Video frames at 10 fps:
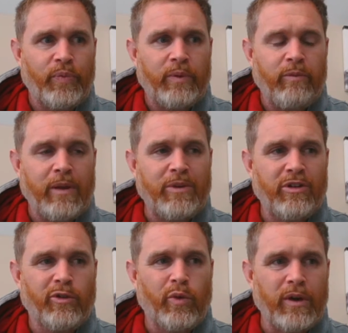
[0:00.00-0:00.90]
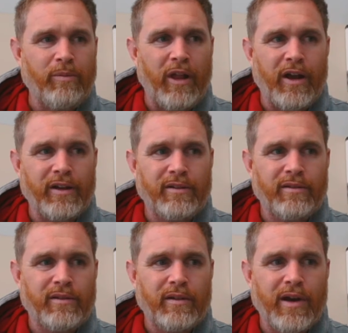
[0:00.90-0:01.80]
maybe
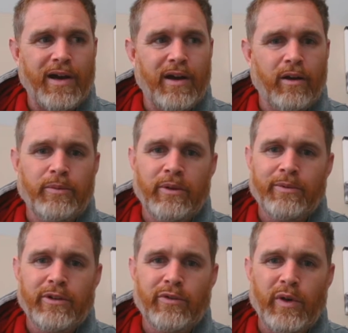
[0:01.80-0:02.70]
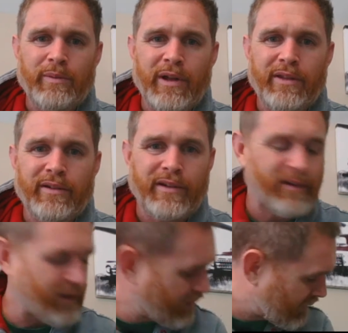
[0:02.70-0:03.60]
help them to streamline their
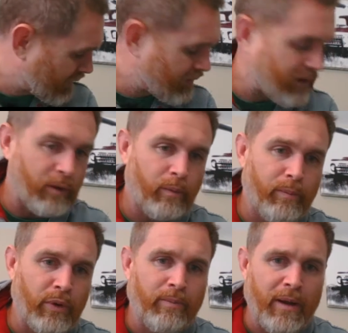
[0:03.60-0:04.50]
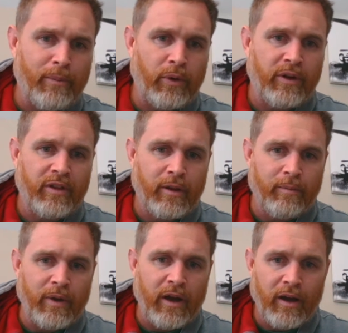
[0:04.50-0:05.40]
success. And so, by building
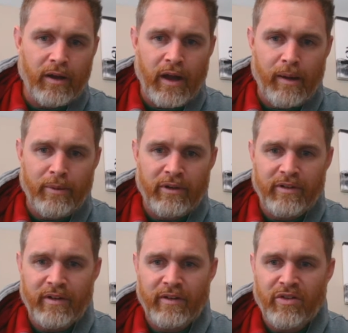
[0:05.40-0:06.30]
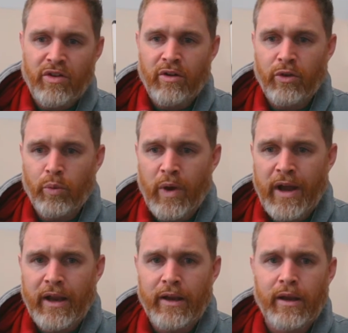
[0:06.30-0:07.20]
them competencies along the
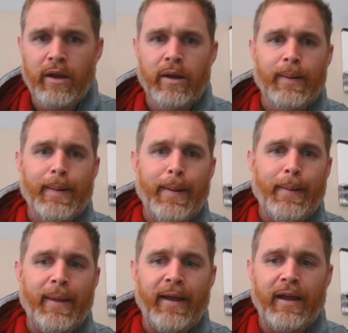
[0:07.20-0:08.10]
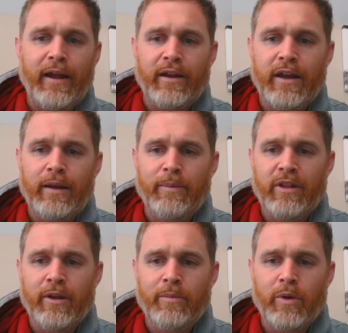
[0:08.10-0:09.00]
way, and keeping
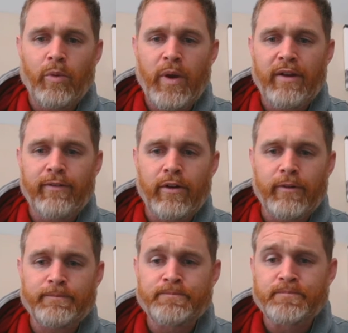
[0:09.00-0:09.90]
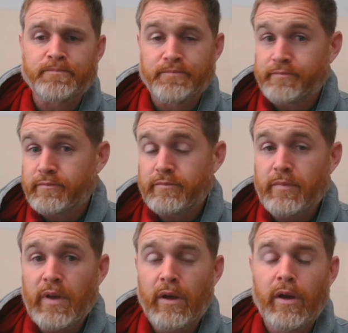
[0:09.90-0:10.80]
them away from,
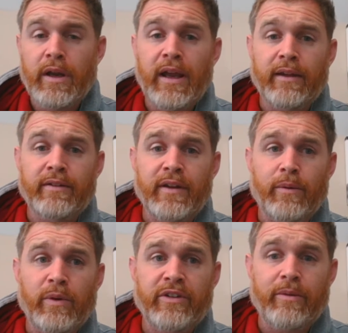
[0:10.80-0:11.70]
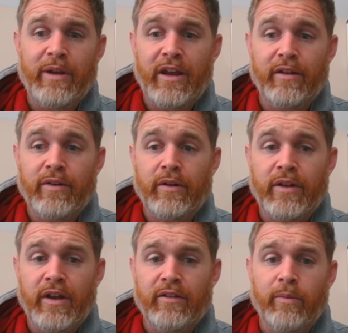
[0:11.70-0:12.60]
again, said risky behavior,
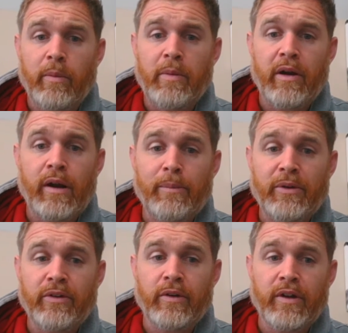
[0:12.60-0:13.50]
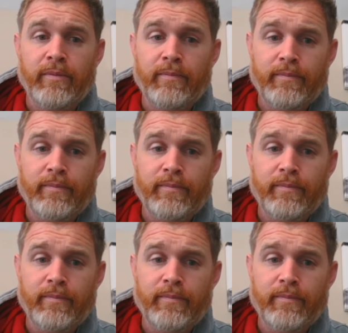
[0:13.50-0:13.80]
that gives them a better opportunity.